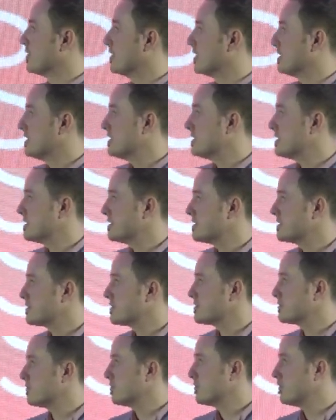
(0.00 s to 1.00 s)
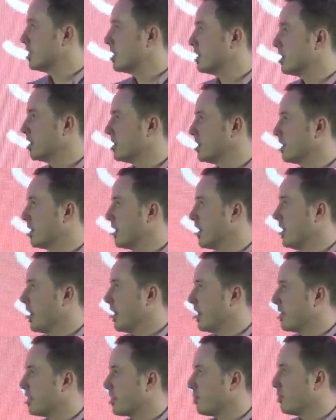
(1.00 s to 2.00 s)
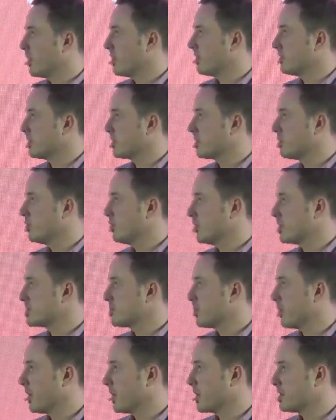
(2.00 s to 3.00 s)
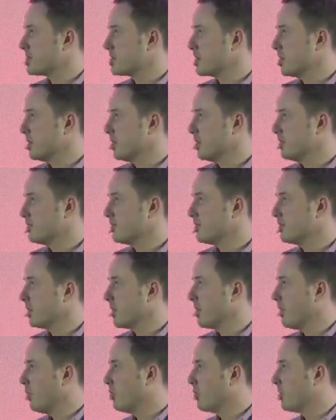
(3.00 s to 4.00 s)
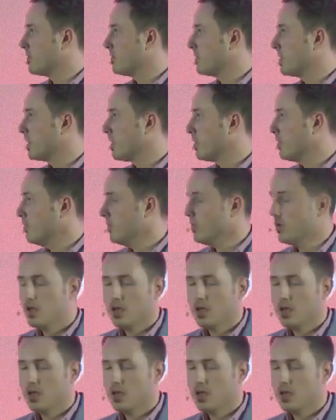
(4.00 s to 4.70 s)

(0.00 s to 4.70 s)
This is really, I think, one of the coolest parts of OpenVINO,